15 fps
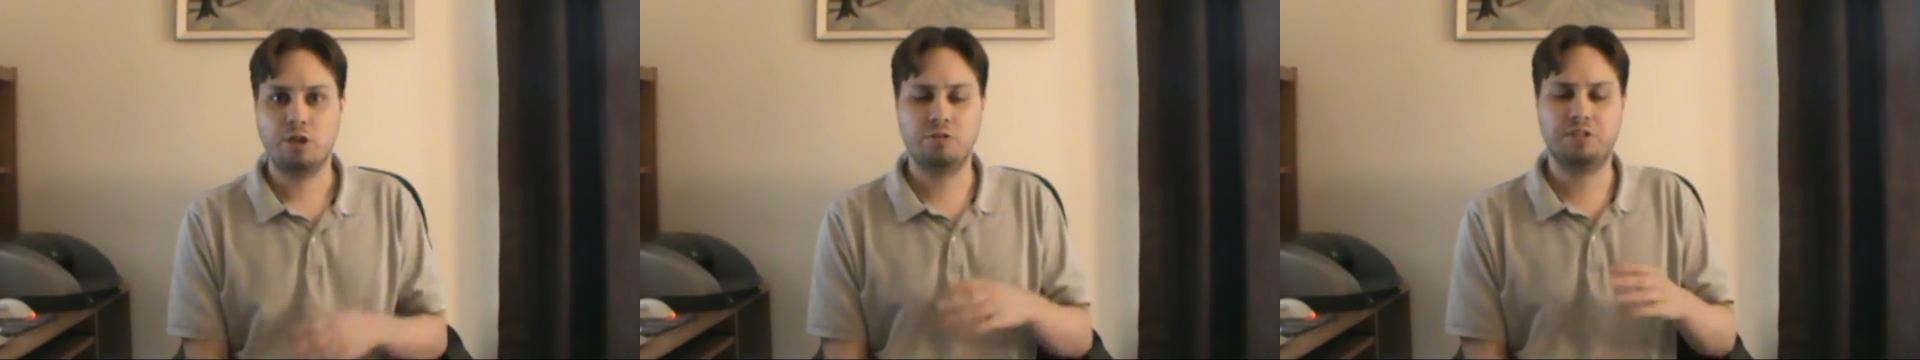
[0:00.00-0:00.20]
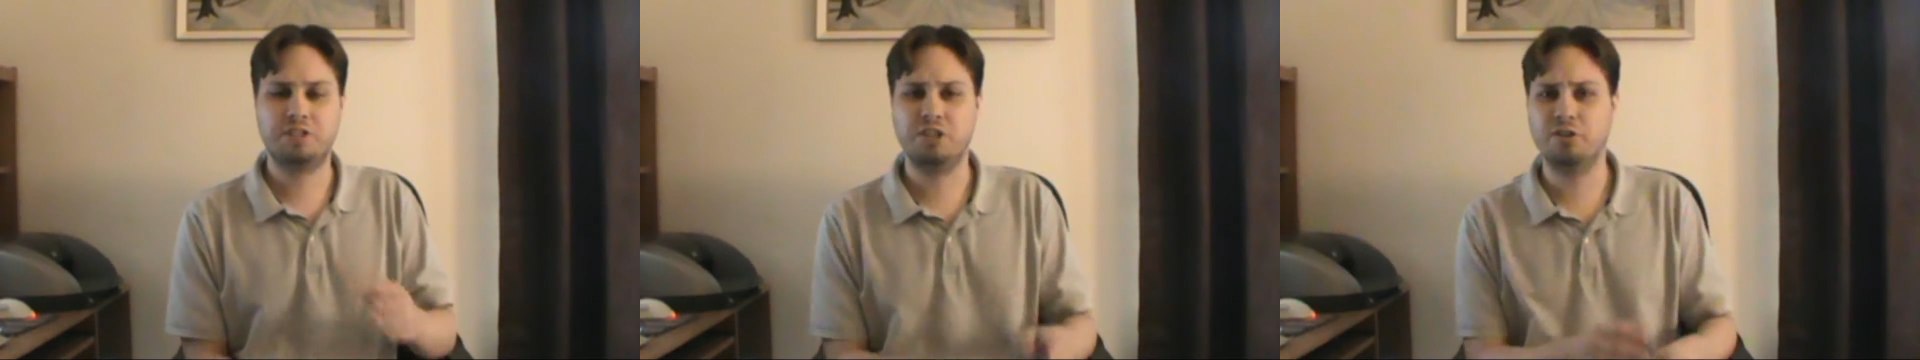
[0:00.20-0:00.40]

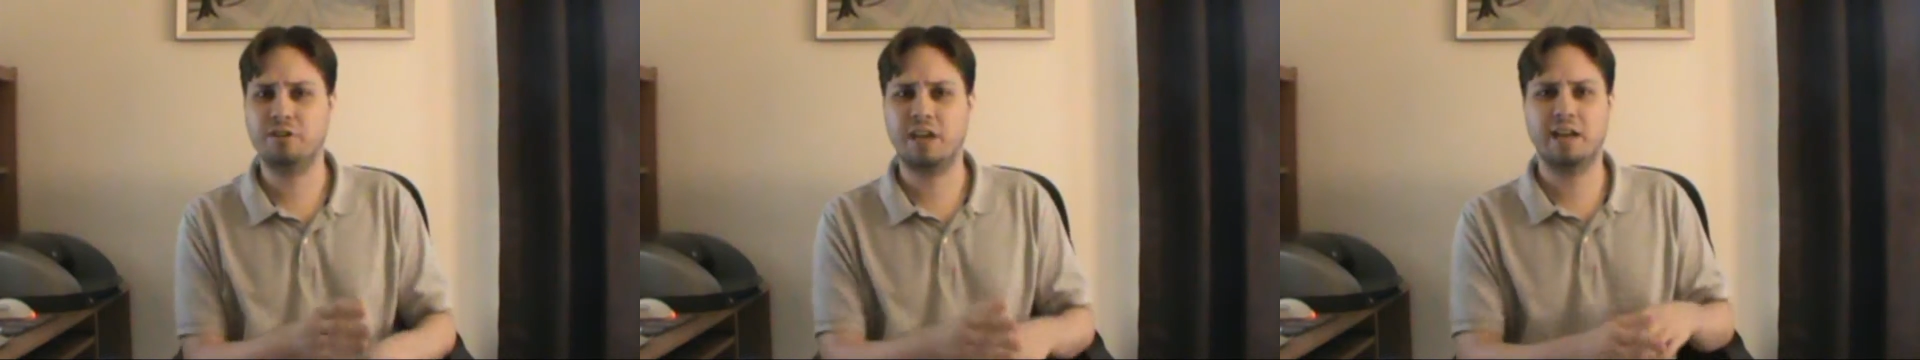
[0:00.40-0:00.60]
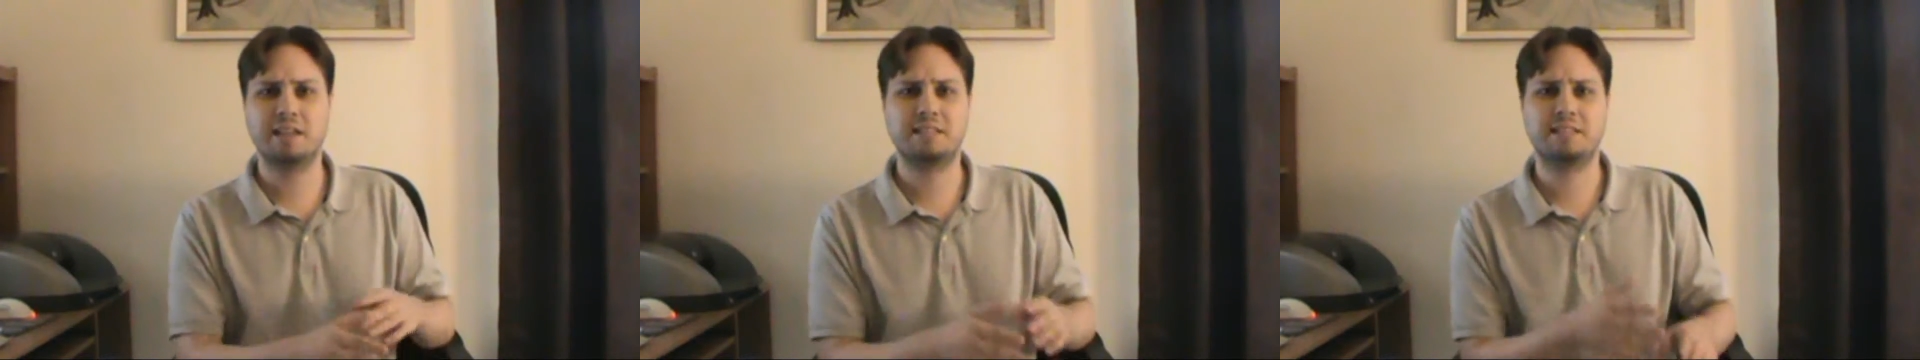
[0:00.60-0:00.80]
You
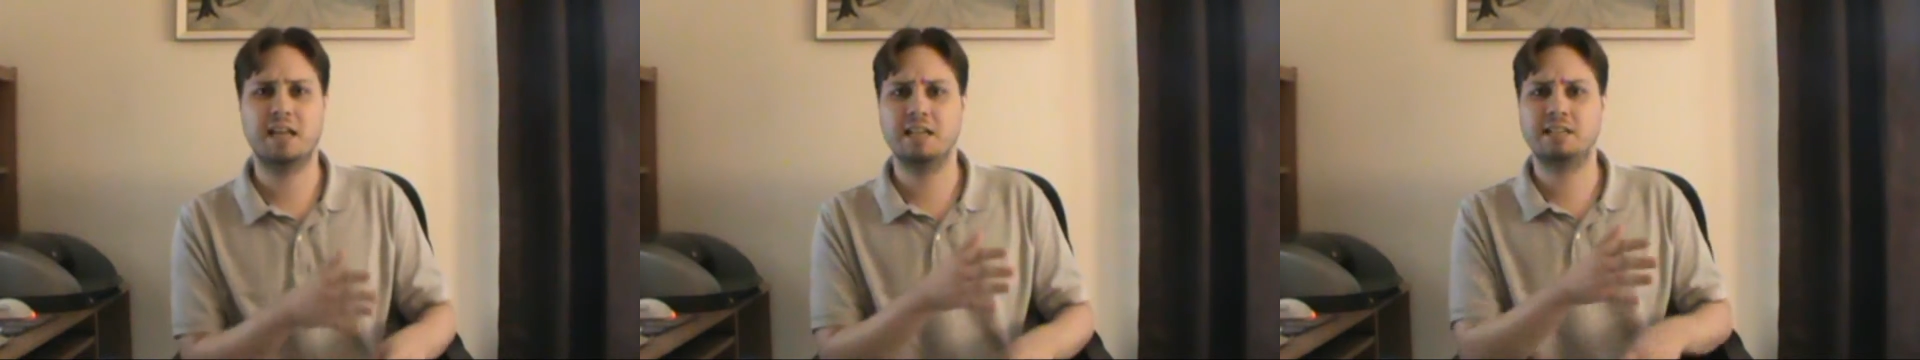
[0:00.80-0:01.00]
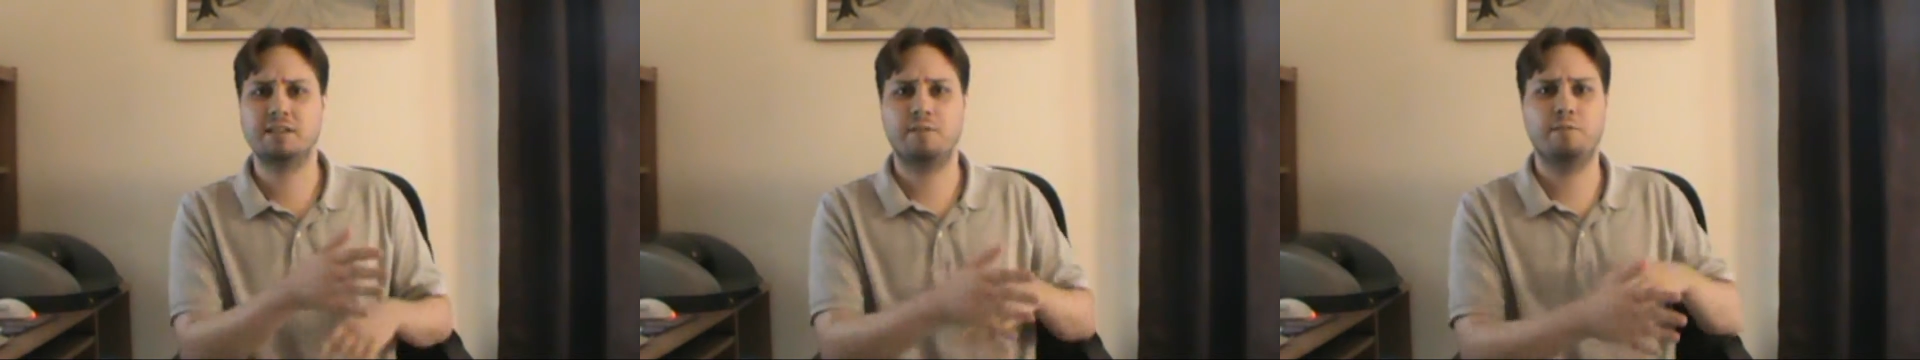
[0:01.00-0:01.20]
still get a
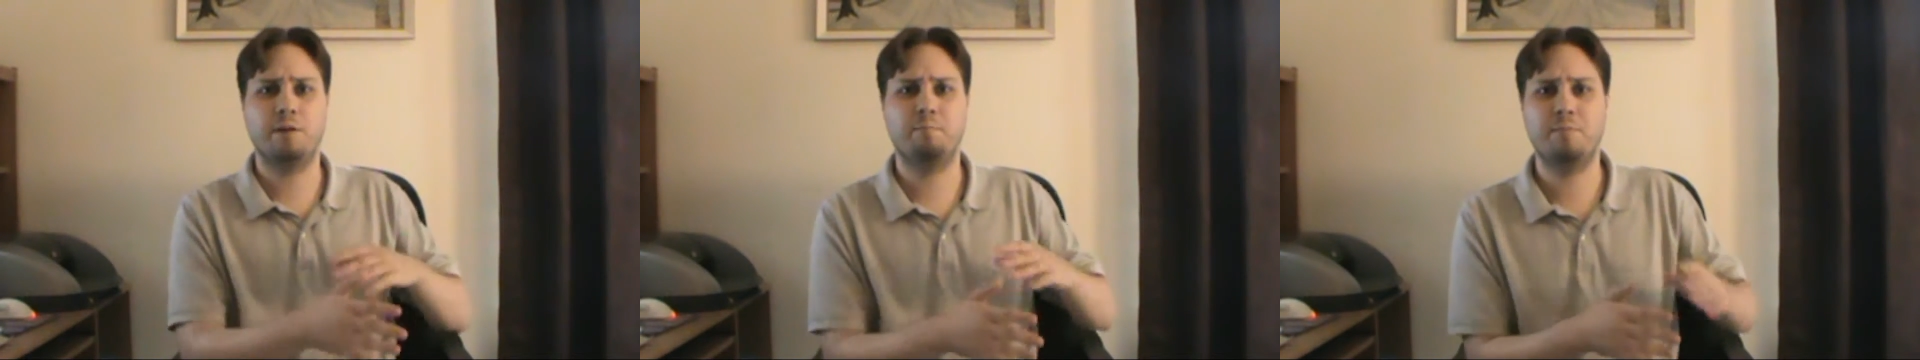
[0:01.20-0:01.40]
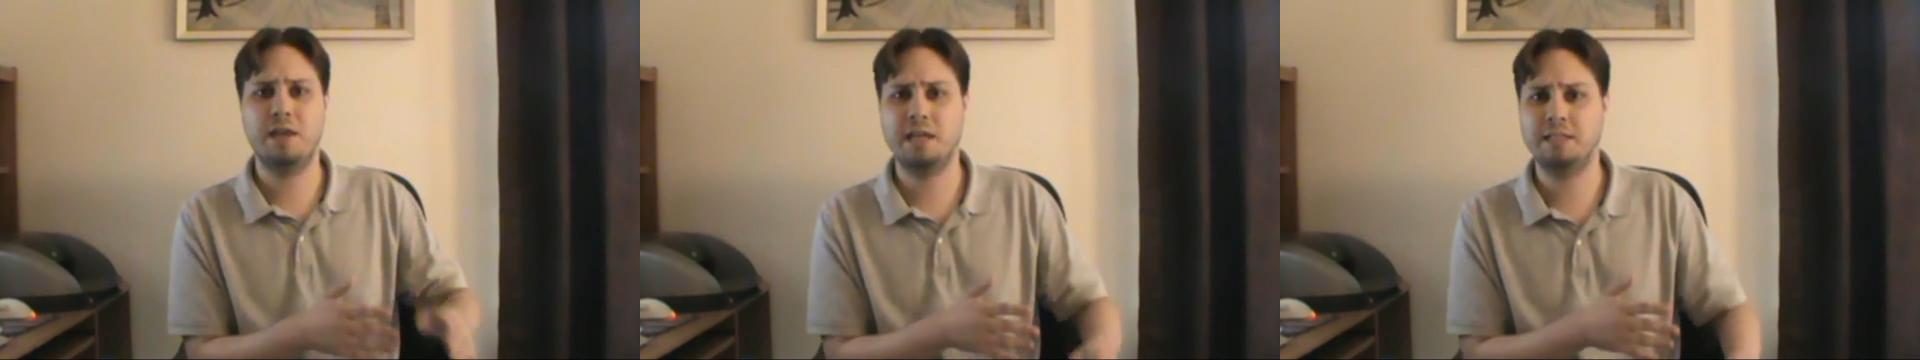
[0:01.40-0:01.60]
sense of
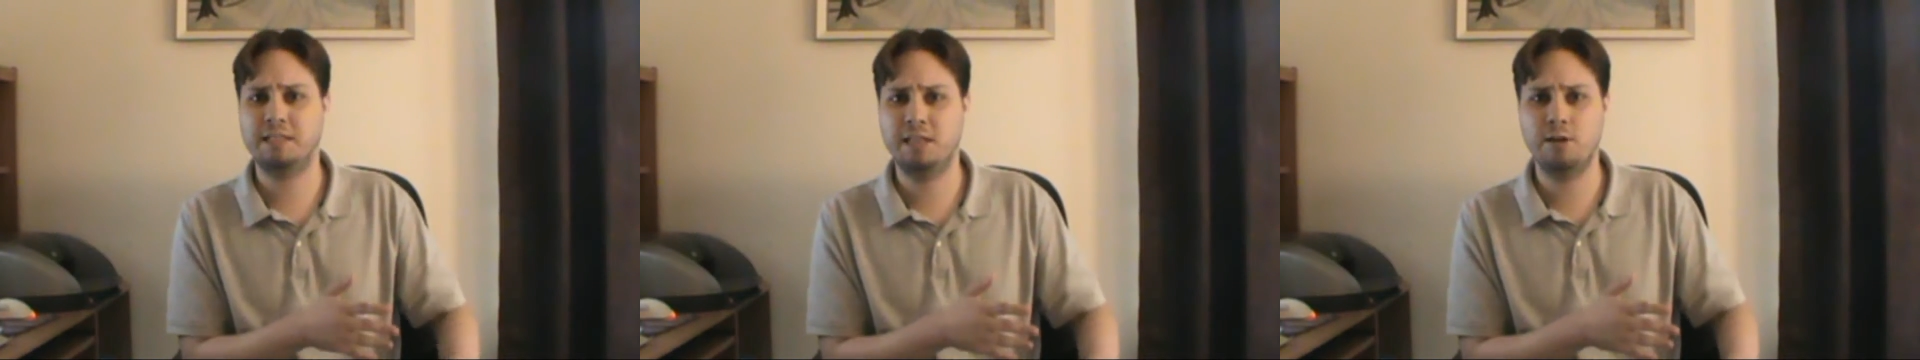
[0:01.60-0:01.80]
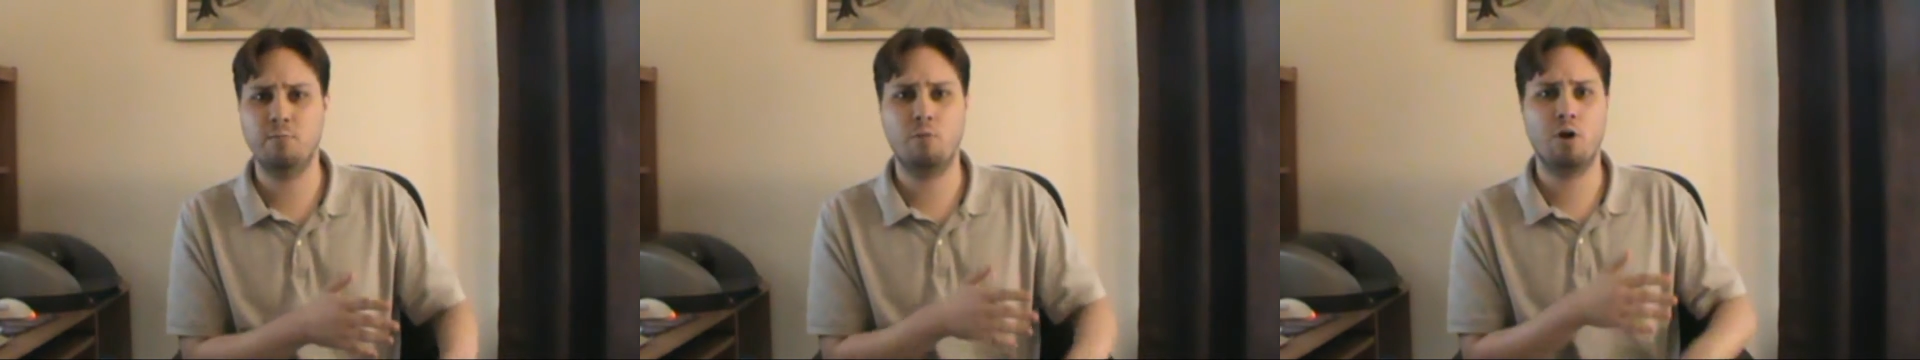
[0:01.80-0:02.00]
it being
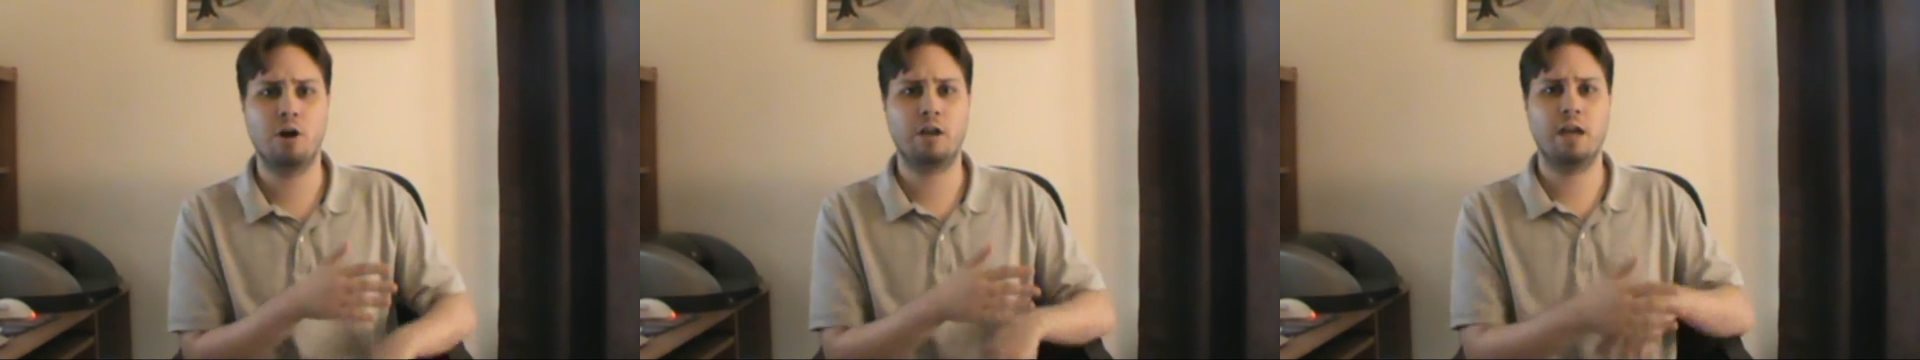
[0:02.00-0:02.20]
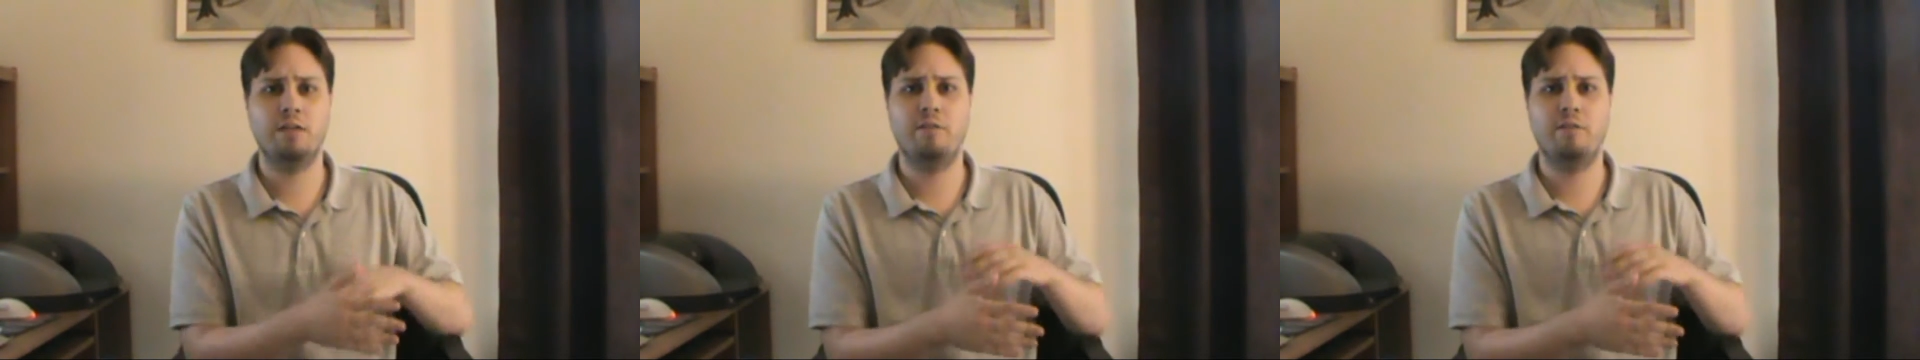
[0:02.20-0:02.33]
teamwork